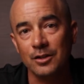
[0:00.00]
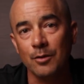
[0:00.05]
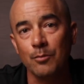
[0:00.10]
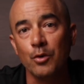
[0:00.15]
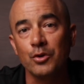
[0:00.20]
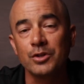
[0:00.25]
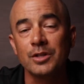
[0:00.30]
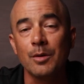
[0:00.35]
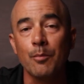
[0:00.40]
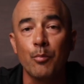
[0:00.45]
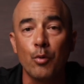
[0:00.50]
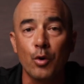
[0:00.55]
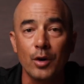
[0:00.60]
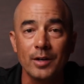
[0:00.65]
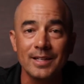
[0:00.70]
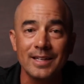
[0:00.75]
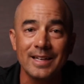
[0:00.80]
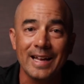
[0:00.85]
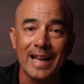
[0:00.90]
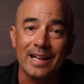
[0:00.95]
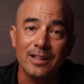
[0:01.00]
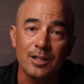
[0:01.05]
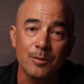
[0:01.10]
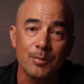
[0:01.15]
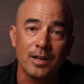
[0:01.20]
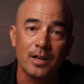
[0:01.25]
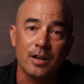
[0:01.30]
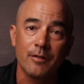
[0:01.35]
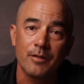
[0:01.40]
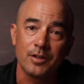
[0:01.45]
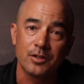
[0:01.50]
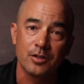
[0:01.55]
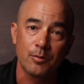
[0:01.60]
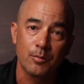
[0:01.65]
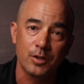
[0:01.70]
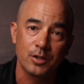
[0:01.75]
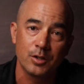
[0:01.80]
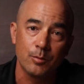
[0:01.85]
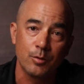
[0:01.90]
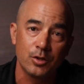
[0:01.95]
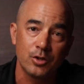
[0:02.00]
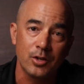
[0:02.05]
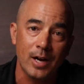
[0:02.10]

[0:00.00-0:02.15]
the most important element of the submersible